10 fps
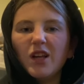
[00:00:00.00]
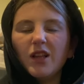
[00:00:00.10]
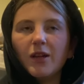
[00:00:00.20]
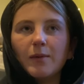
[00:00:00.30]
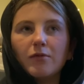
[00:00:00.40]

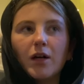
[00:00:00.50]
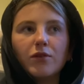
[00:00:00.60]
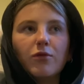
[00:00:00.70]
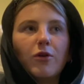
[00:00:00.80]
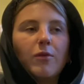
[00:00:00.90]
a little bit red
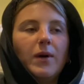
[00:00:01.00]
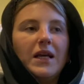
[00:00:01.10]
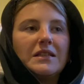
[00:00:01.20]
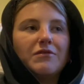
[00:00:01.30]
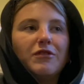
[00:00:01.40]
raw, but
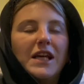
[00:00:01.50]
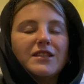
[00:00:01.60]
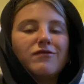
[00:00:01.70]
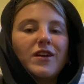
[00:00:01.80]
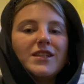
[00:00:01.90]

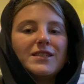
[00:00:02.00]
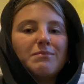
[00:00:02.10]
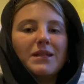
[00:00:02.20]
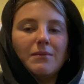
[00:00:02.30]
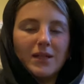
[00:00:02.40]
it's fun to
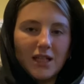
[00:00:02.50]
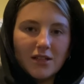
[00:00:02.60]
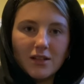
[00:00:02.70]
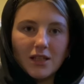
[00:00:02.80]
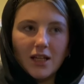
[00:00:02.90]
be a
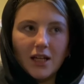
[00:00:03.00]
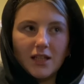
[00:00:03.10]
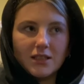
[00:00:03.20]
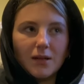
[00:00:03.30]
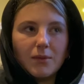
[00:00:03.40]
beginner at
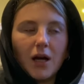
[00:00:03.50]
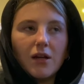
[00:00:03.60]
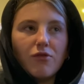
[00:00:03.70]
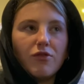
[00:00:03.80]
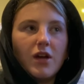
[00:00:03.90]
things. I'm kind
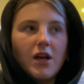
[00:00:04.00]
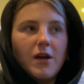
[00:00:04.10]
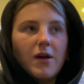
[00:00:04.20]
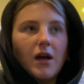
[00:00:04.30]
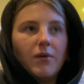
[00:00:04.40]
of,
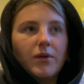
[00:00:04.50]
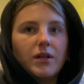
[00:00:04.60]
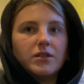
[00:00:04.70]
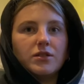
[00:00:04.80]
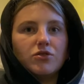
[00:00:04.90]
I want
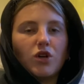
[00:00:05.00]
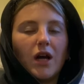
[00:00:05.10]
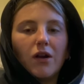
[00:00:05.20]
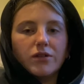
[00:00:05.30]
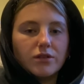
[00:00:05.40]
to
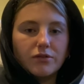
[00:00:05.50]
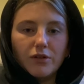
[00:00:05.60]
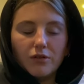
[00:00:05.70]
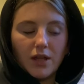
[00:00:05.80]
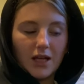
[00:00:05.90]
try lots of
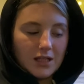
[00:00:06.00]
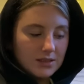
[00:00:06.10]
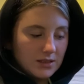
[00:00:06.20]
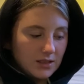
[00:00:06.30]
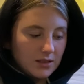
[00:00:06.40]
new
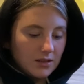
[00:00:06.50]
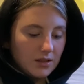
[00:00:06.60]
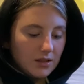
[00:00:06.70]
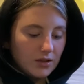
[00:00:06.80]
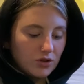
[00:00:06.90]
things and,
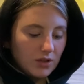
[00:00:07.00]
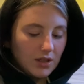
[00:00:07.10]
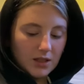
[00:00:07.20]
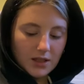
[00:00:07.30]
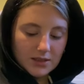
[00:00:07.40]
you know, treat
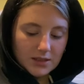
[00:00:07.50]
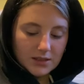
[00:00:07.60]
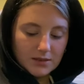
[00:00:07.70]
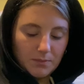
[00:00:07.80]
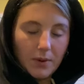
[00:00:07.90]
things
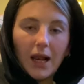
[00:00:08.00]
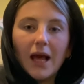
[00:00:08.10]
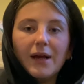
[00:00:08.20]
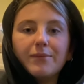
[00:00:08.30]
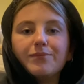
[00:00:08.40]
as
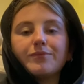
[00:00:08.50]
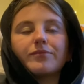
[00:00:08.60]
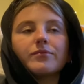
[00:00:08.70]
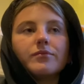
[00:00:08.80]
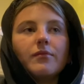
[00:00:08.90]
play.
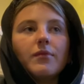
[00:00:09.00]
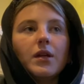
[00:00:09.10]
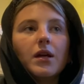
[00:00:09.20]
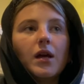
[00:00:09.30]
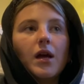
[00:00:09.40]

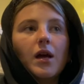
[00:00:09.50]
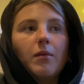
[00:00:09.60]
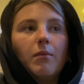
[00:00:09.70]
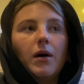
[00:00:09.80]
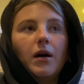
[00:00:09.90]

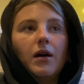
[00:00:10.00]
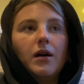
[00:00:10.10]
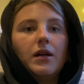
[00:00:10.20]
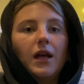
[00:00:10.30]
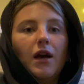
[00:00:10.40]
But
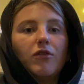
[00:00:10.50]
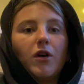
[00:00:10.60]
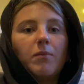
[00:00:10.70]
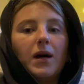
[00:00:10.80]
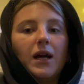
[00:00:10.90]
yeah, I've
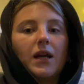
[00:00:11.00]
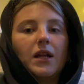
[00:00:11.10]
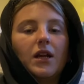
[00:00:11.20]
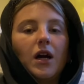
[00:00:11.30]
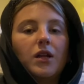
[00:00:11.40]
got back and
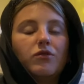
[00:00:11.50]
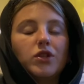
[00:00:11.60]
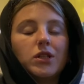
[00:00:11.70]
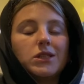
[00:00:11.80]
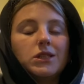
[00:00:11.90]
I kind of
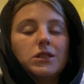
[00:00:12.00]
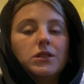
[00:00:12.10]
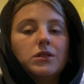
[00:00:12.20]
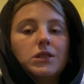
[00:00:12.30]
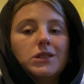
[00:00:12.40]
just
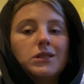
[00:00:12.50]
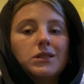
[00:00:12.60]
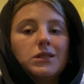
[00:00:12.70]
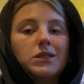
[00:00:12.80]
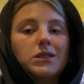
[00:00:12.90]

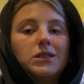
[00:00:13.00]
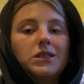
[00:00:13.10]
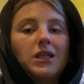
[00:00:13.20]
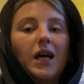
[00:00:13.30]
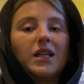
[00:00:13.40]

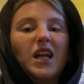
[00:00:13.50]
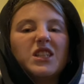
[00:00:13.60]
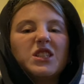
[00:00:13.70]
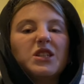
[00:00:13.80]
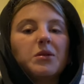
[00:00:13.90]
had
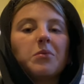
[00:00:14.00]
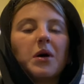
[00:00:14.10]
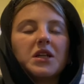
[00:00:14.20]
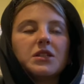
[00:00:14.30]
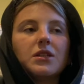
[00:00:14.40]
like
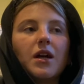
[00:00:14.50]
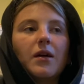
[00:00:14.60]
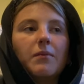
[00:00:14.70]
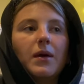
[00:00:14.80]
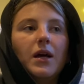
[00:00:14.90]
decompressed time.